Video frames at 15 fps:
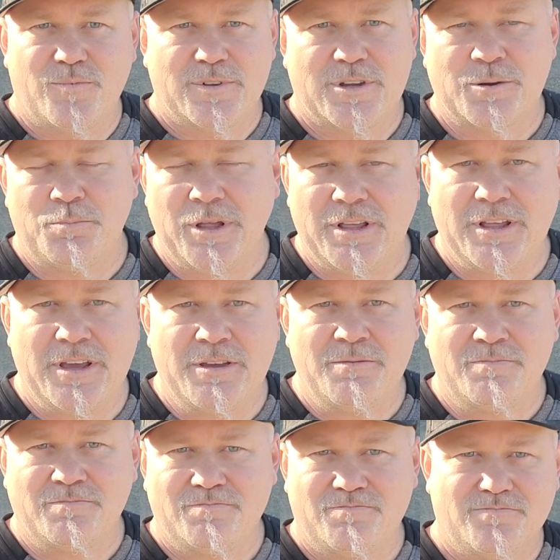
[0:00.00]
completely
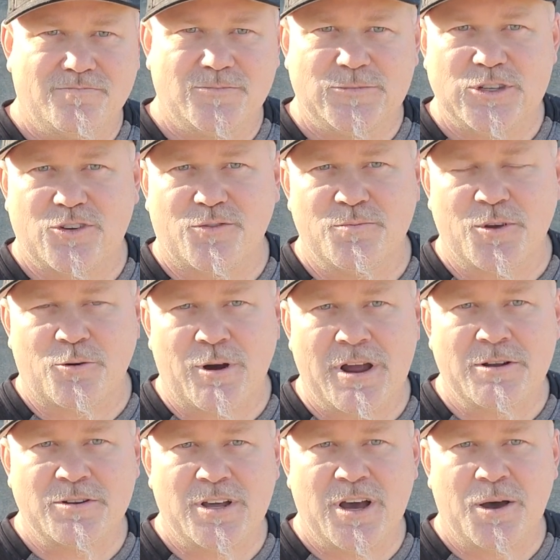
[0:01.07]
just from the
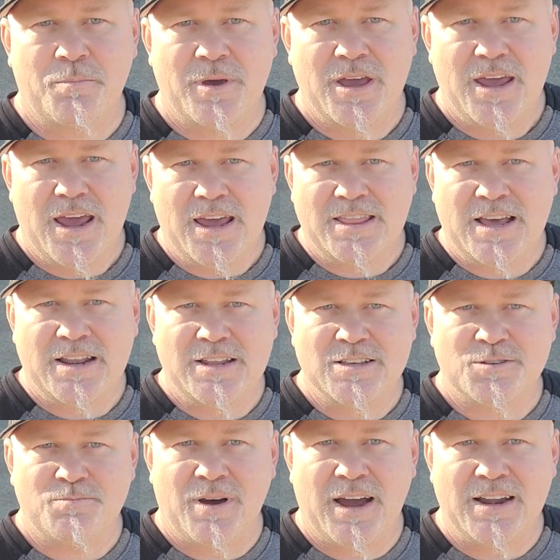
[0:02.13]
ground up, and that
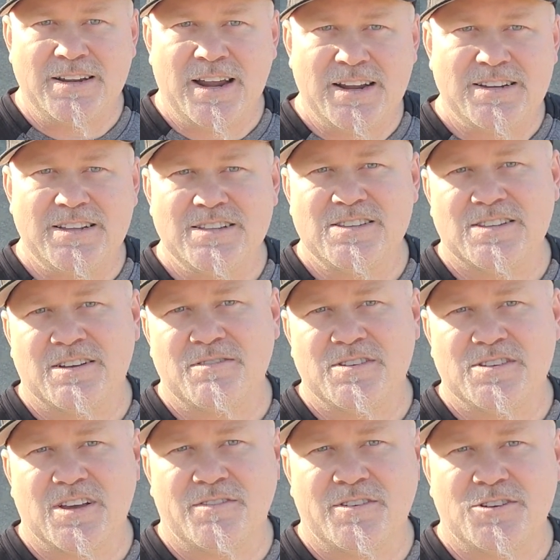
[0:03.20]
is my
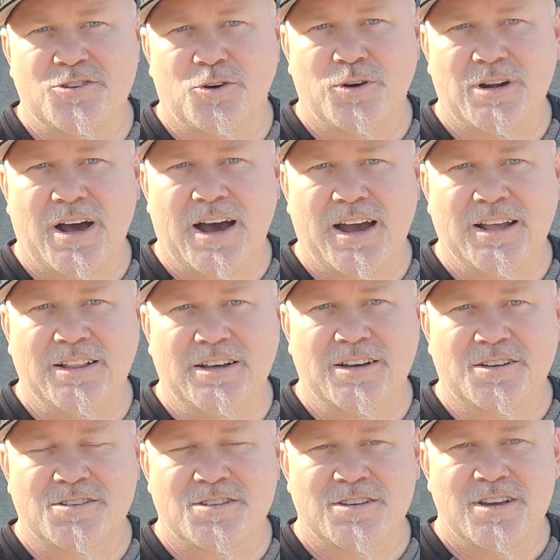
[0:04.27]
1977 Toyota
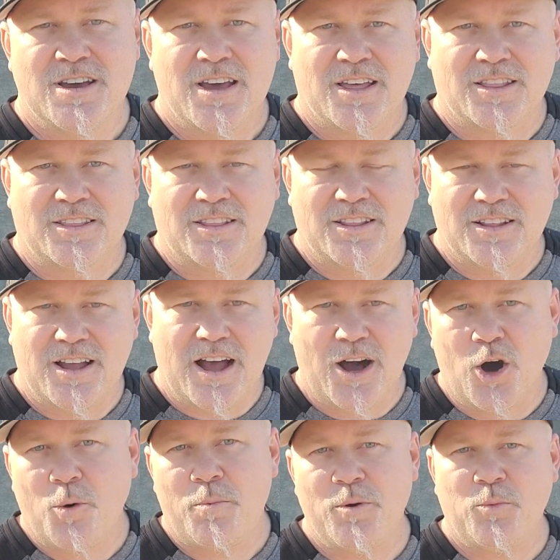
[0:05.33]
Hilux
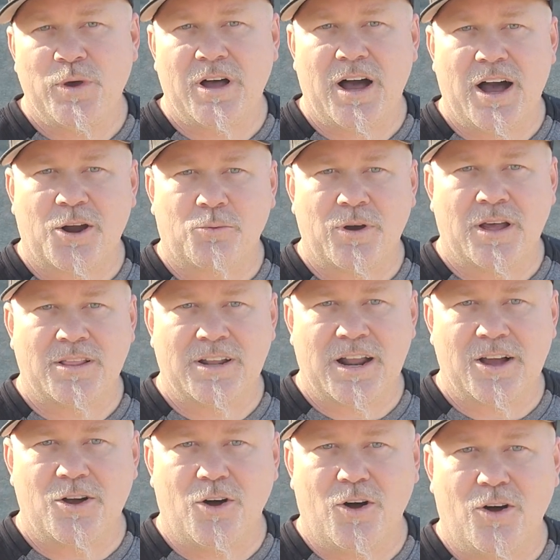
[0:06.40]
open wheel hot rod that I
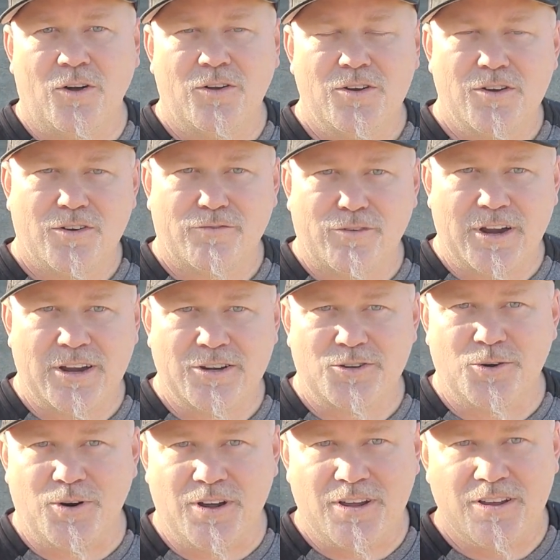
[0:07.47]
call
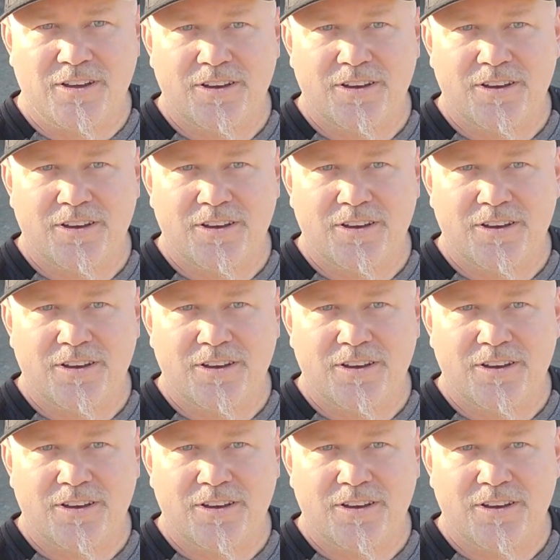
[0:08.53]
Frankentoy.